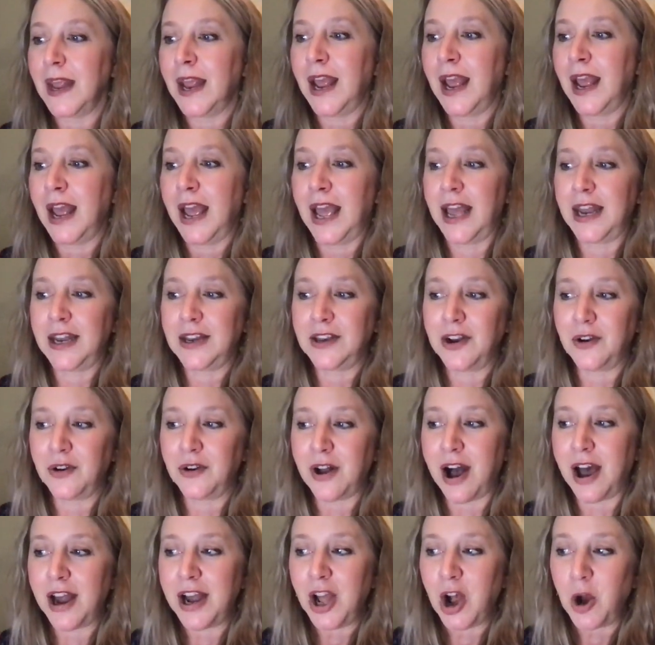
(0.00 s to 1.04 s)
and you know
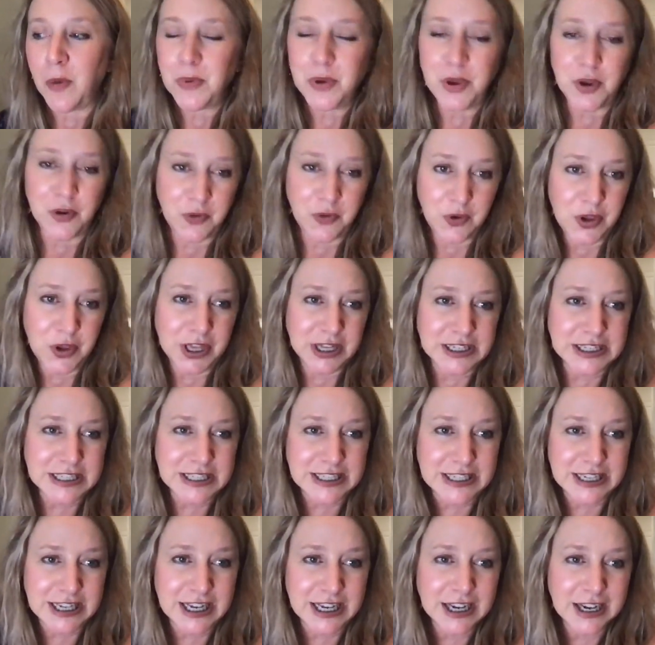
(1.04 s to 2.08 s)
god help you if you get
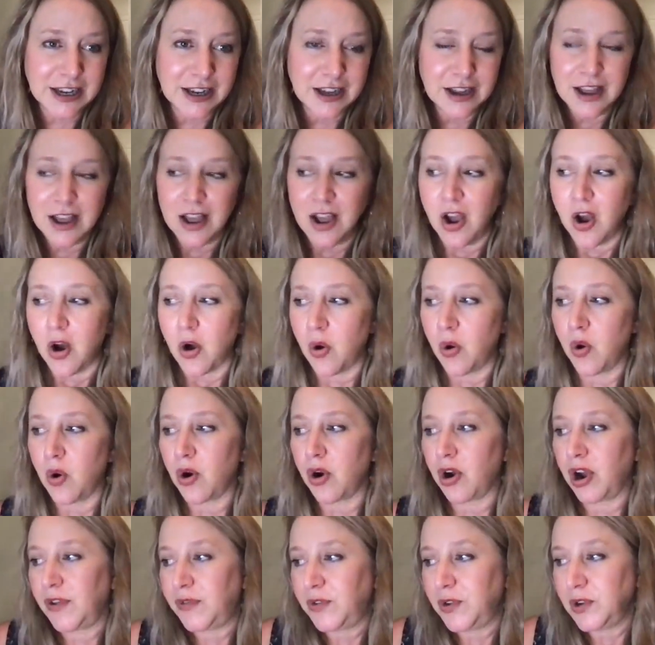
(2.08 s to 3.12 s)
sick
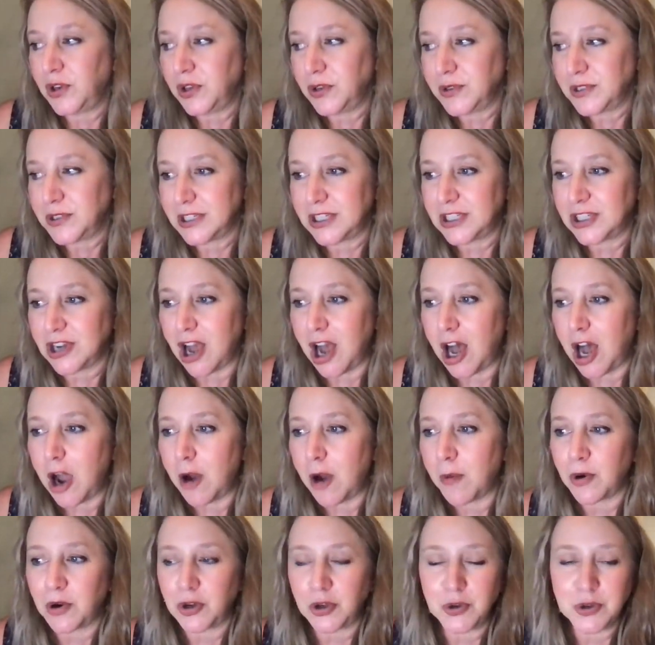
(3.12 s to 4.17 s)
or if you lose a job
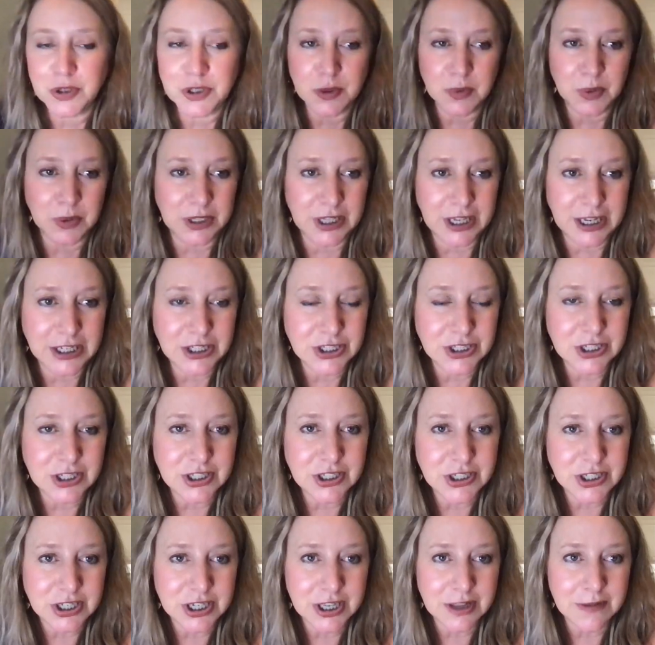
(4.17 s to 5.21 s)
or lose a
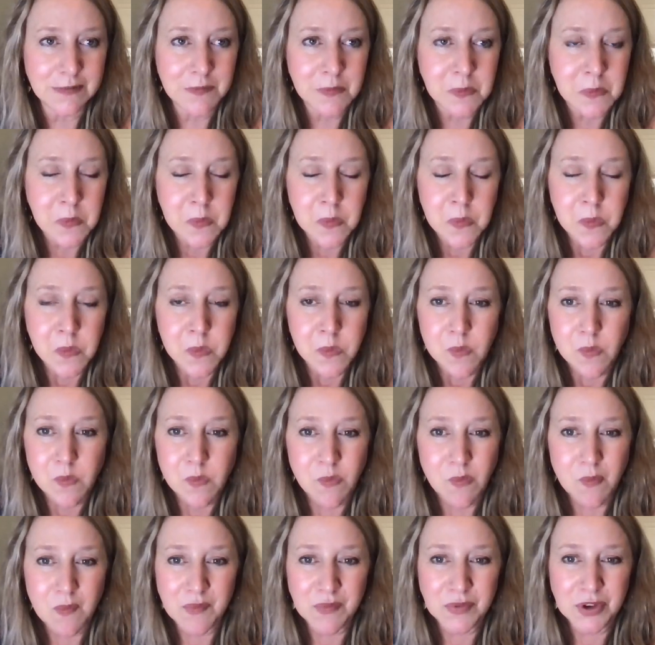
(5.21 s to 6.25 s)
relationship
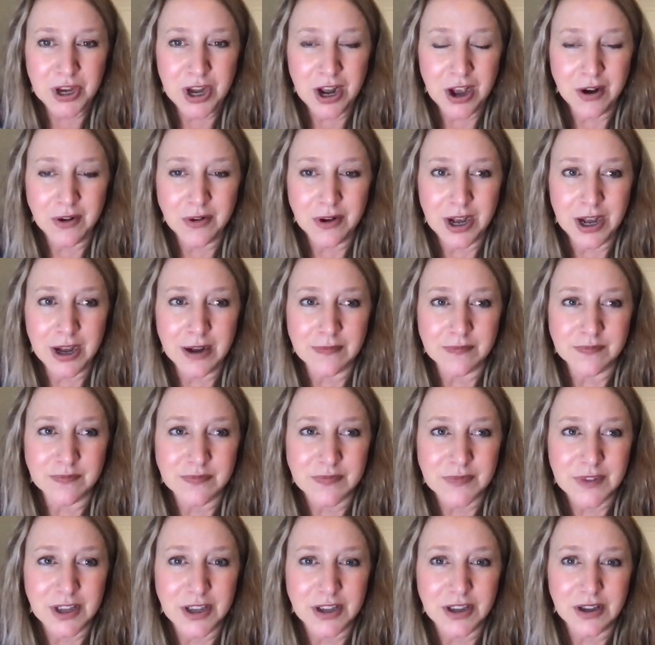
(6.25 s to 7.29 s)
you know um
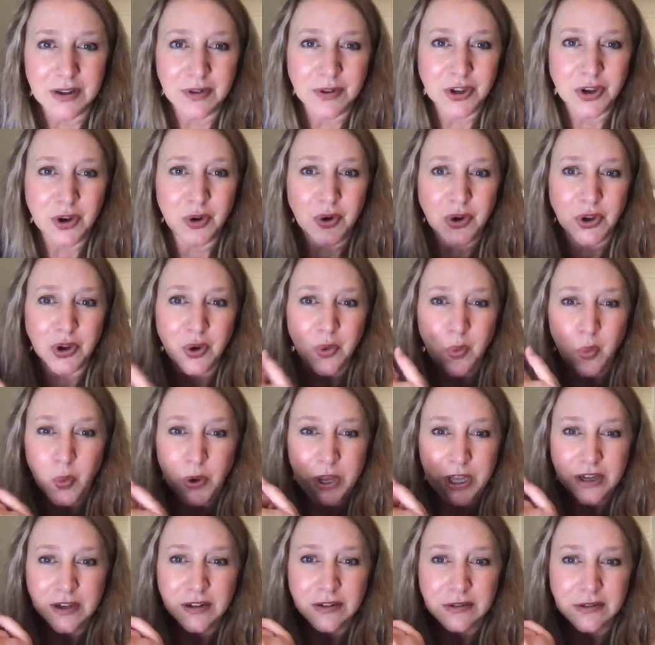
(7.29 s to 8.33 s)
your your
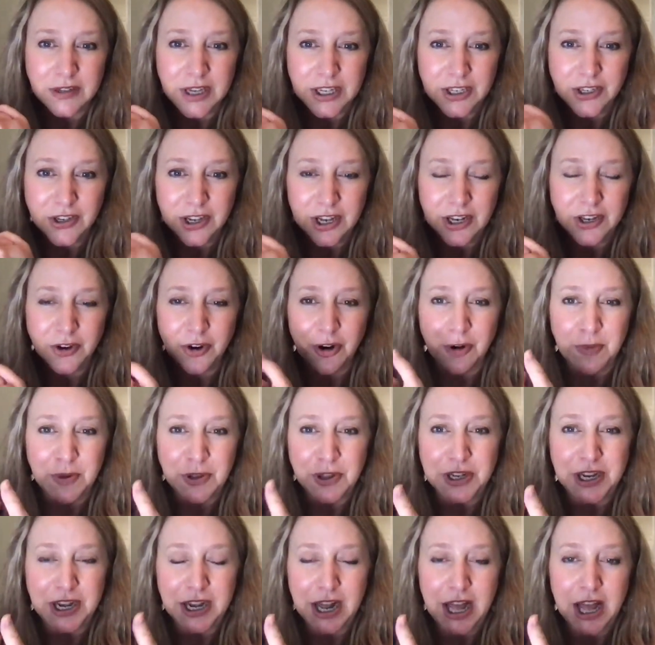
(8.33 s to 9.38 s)
will and, and your
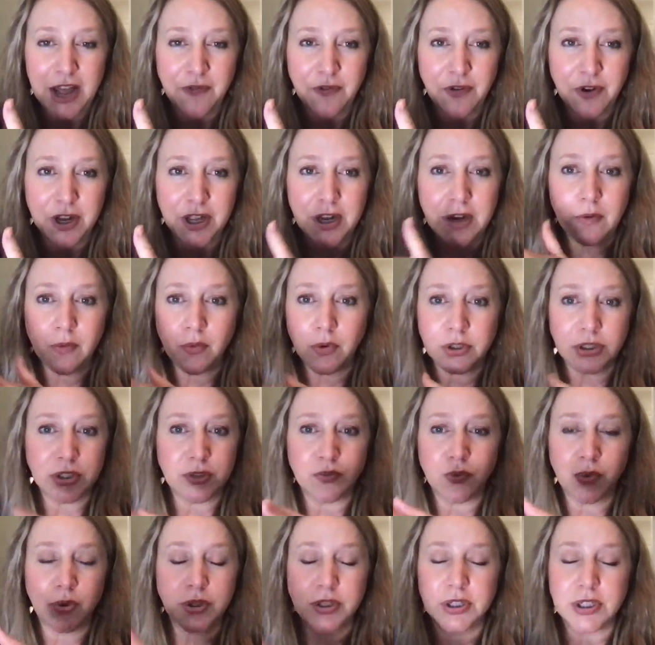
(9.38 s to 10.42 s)
ability to effort it will
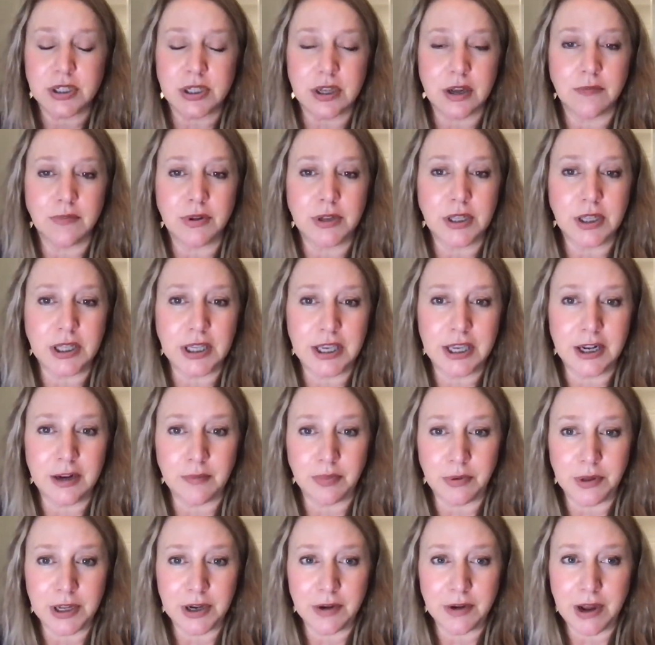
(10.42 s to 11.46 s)
will just completely get
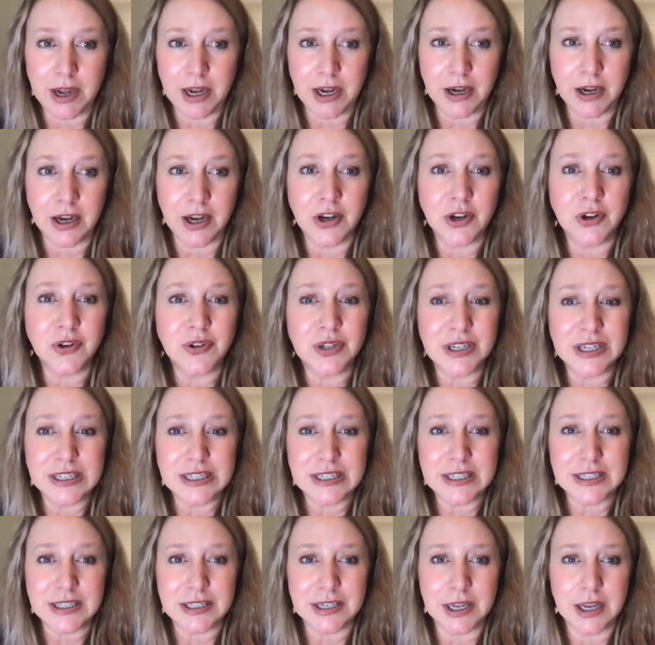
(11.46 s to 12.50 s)
obliterated and you'll get
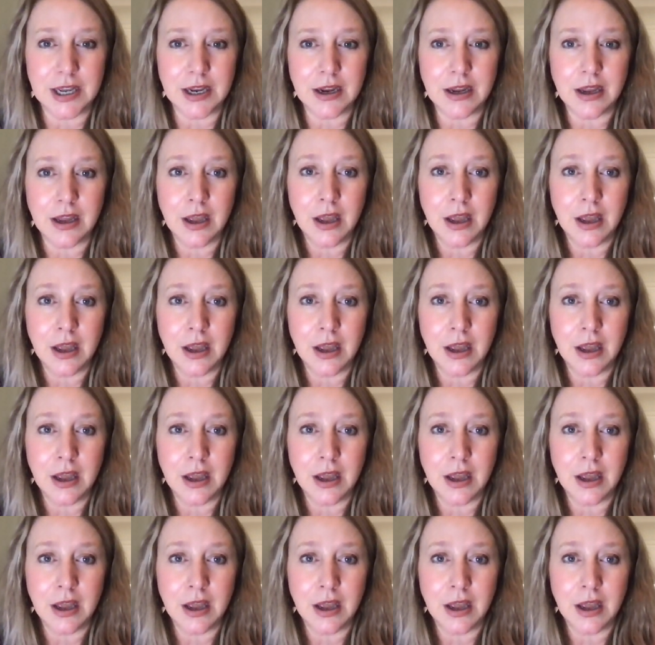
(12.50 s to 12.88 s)
sick